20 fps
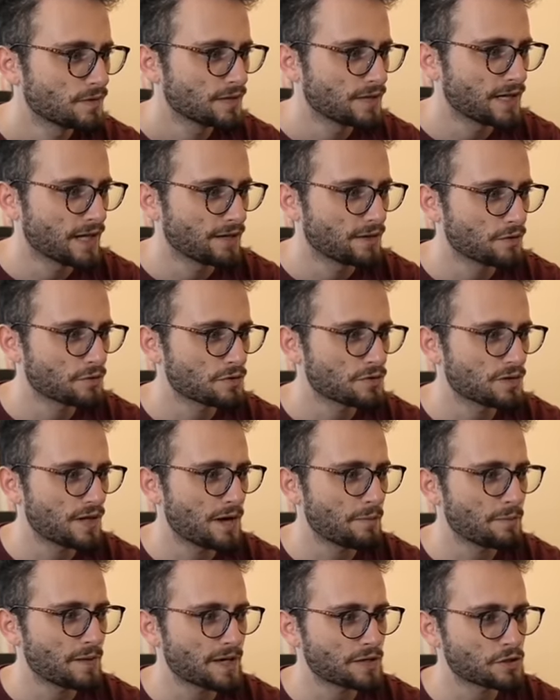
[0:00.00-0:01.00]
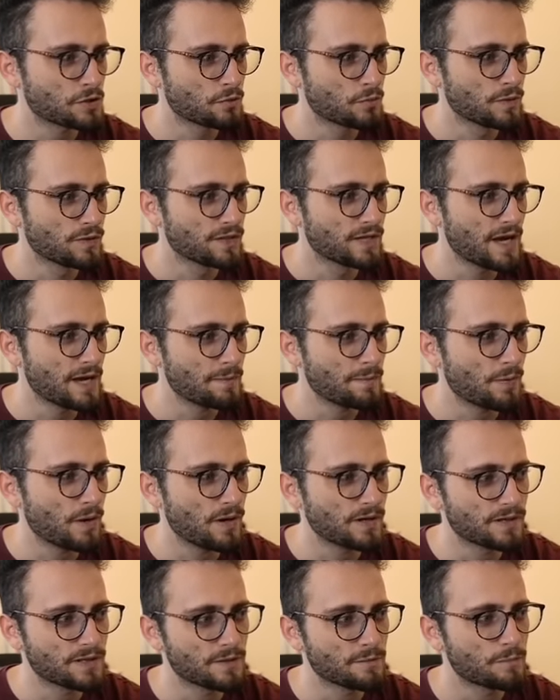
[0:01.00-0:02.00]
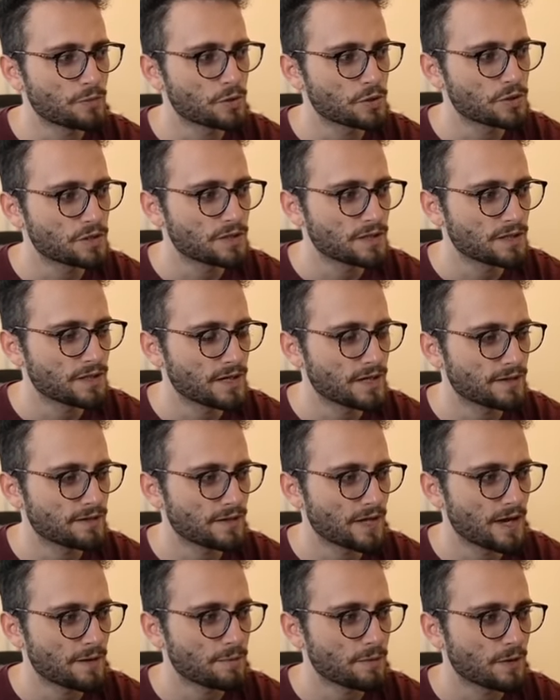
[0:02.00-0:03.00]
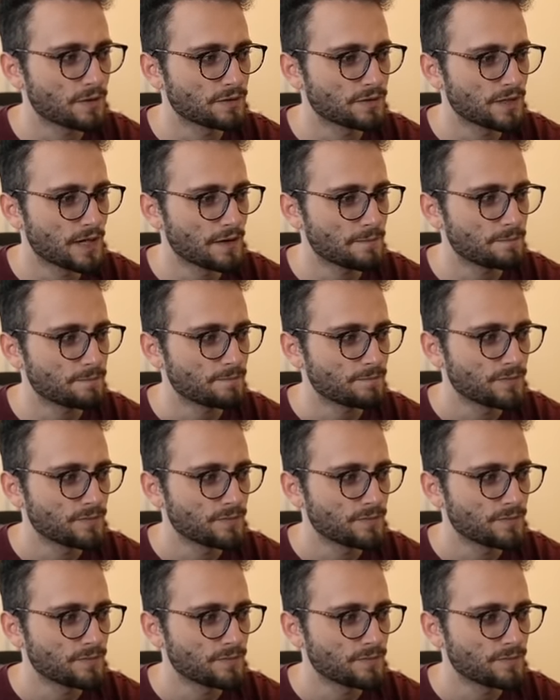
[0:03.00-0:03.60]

Yeah, no, so now black should win the a-pawn and then push the, uh, the a-pawn. Yep.